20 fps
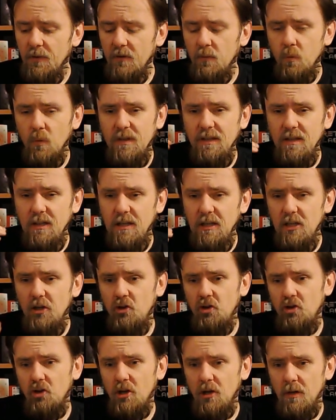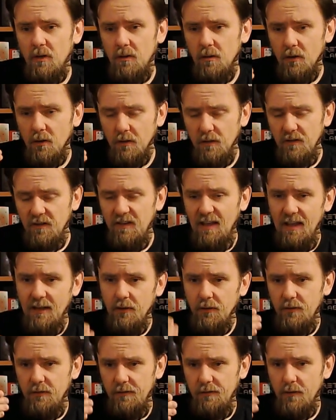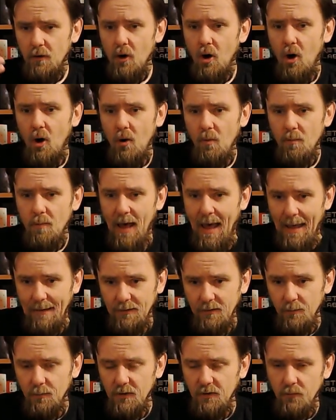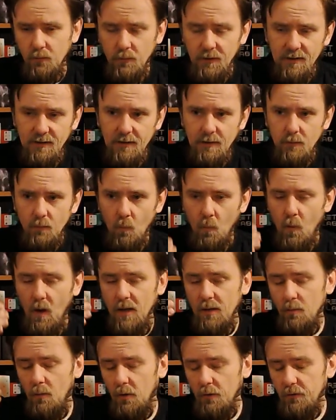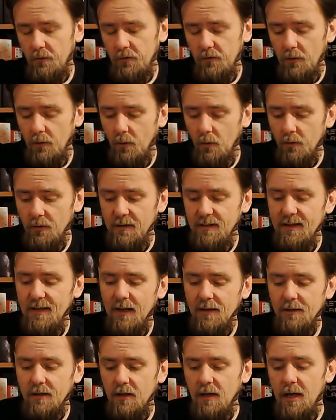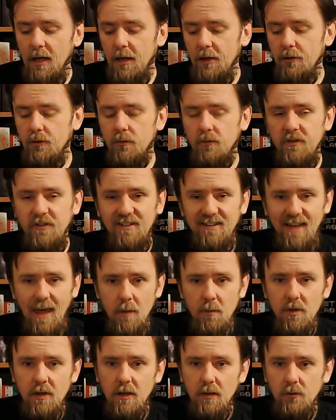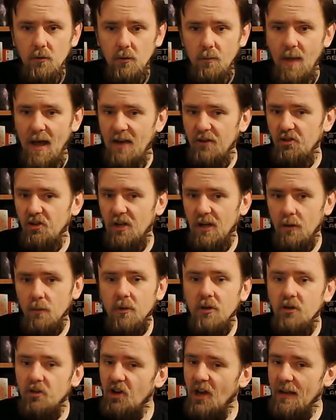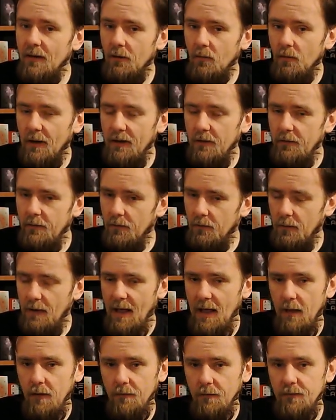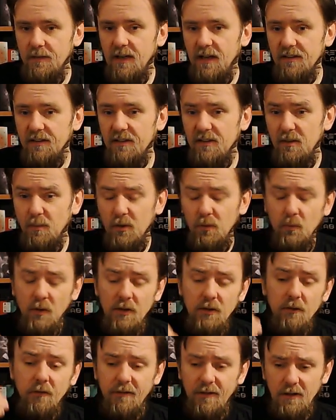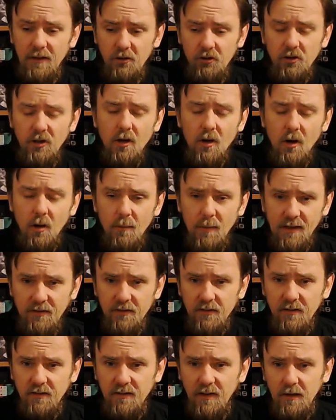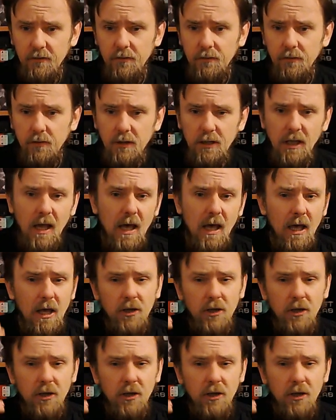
between each consecutive combat between one monster or the other, your stamina and your magicka regenerates, your health doesn't, but when you finish the combat successfully,